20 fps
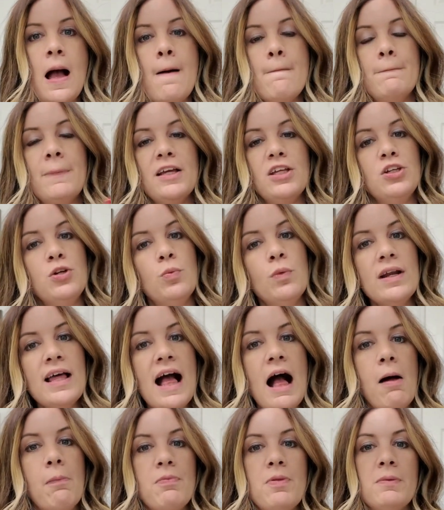but you want to
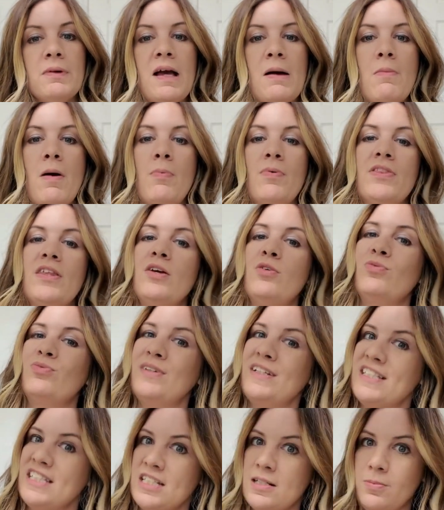help them come up with a
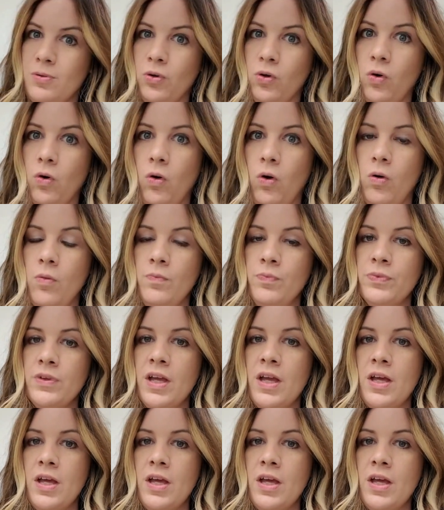reasonable goal.